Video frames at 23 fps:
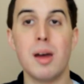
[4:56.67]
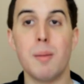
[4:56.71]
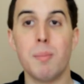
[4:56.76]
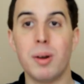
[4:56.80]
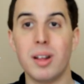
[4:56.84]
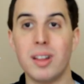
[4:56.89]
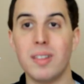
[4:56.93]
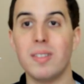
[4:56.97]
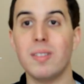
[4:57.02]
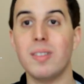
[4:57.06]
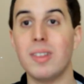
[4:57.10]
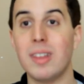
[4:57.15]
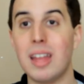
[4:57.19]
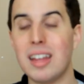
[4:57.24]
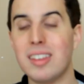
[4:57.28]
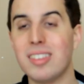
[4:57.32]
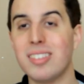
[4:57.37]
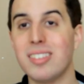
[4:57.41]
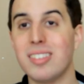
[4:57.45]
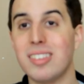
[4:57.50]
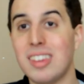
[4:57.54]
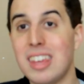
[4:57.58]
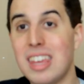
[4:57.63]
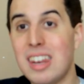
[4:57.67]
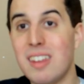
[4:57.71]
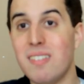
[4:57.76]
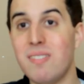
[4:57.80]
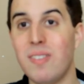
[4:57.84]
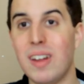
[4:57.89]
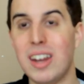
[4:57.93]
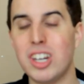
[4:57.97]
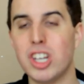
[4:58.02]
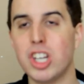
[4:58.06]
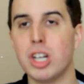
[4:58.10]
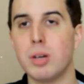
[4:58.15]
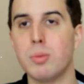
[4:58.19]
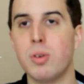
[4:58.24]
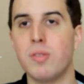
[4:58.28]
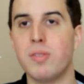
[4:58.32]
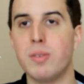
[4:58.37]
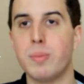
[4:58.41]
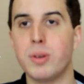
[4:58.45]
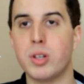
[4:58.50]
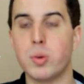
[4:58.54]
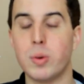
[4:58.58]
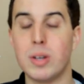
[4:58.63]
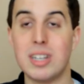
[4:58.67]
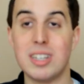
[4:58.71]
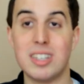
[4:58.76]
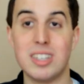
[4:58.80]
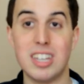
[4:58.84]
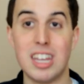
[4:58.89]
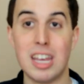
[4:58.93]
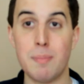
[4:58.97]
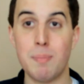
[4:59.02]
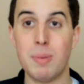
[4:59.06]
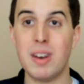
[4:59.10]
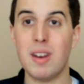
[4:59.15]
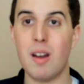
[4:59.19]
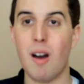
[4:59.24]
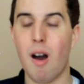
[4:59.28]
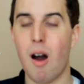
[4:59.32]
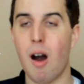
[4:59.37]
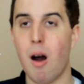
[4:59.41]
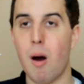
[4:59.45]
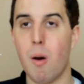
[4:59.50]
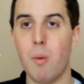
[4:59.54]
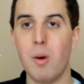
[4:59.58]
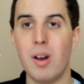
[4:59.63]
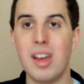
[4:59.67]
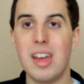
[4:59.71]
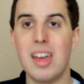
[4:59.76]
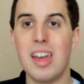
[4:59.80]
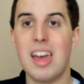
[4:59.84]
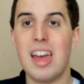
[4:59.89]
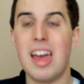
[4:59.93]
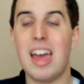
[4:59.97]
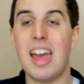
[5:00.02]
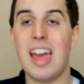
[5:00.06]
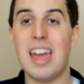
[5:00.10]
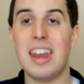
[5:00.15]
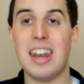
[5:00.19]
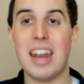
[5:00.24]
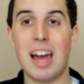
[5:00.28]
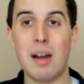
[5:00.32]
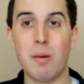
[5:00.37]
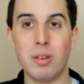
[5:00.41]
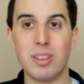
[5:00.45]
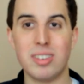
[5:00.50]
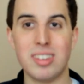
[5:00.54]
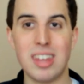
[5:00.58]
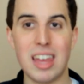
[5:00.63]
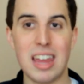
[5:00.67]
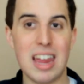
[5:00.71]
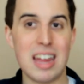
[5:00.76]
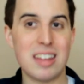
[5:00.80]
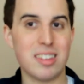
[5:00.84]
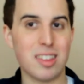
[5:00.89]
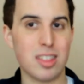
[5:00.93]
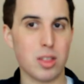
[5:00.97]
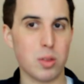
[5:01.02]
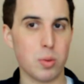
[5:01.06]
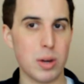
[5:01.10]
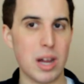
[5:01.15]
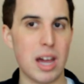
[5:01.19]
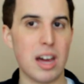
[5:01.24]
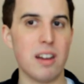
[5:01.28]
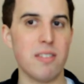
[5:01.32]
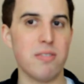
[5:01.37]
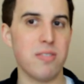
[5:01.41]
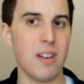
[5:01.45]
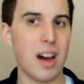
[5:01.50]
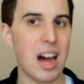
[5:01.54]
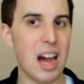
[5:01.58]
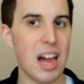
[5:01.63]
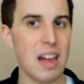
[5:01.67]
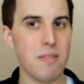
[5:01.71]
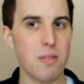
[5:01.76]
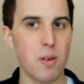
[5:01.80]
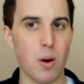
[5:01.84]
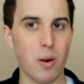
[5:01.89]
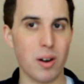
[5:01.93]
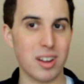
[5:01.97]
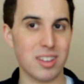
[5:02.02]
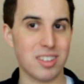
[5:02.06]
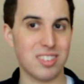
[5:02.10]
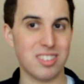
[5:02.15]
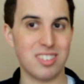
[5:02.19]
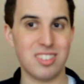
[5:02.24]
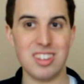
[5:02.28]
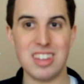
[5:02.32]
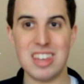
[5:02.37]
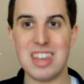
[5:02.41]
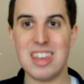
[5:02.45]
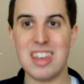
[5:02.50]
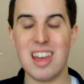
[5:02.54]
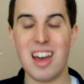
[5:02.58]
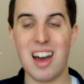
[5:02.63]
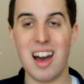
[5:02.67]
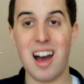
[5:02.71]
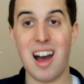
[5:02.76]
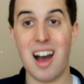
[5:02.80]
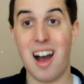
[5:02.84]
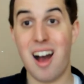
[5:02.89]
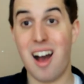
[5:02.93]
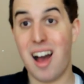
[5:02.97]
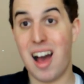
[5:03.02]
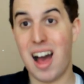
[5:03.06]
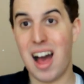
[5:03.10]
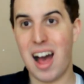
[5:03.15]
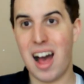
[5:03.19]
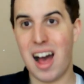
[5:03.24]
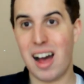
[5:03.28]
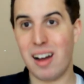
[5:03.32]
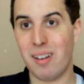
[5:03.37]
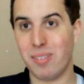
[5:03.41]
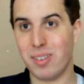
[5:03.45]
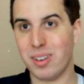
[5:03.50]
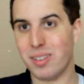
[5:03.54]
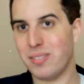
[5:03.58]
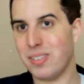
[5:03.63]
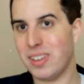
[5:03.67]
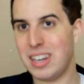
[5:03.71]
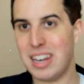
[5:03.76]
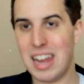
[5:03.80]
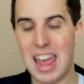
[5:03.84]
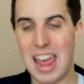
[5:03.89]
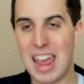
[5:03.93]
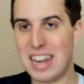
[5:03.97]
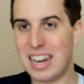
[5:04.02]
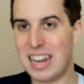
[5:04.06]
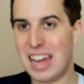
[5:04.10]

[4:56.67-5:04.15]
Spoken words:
But it's an adventure movie between Tip and O, And I would say it's a 3 out of 5 or a C out of an A